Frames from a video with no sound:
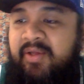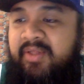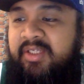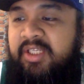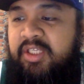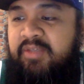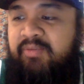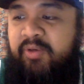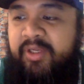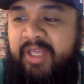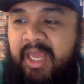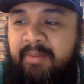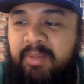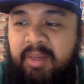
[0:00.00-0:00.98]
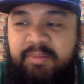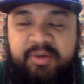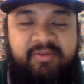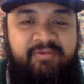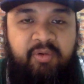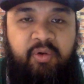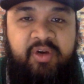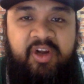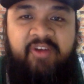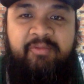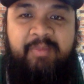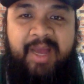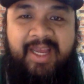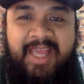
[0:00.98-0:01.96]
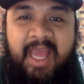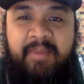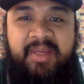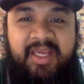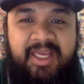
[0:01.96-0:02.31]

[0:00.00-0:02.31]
This is for game number 4 of Miami